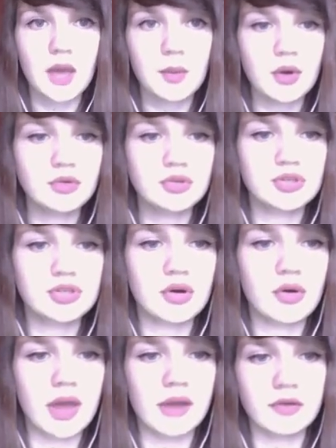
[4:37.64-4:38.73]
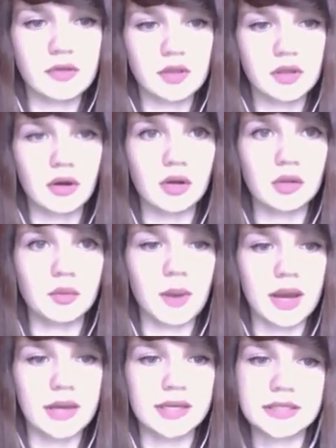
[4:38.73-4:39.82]
I'm going to show everything on
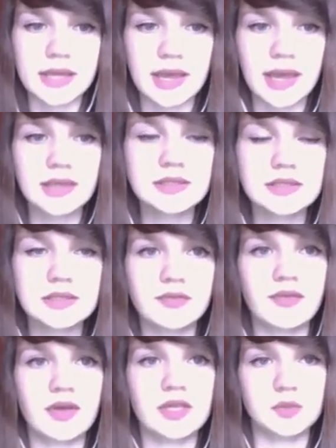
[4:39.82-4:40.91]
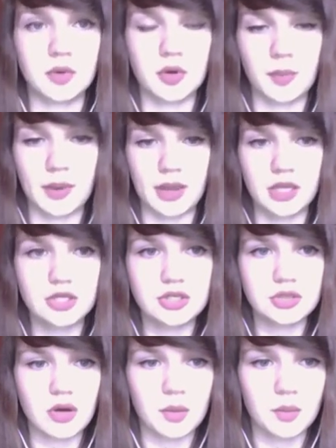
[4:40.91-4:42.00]
my test Facebook page.
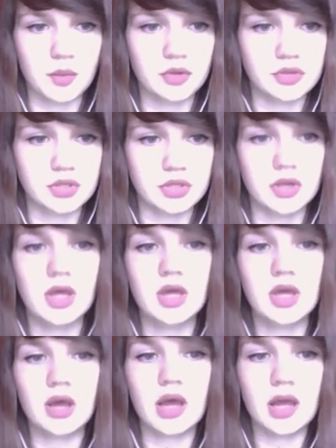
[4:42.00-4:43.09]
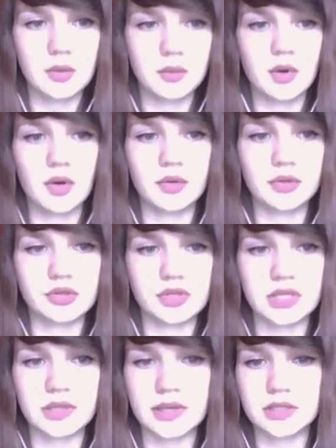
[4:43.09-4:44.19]
So I'm going to
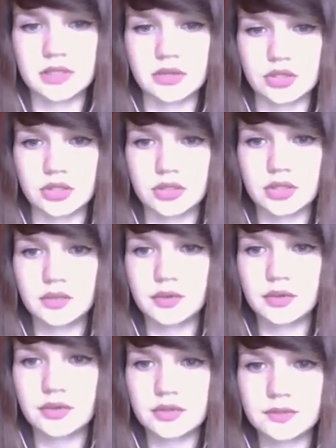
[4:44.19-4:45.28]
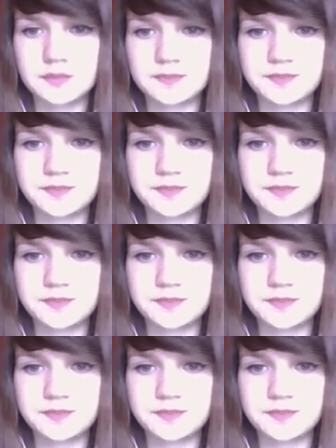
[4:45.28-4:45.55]
select social networks.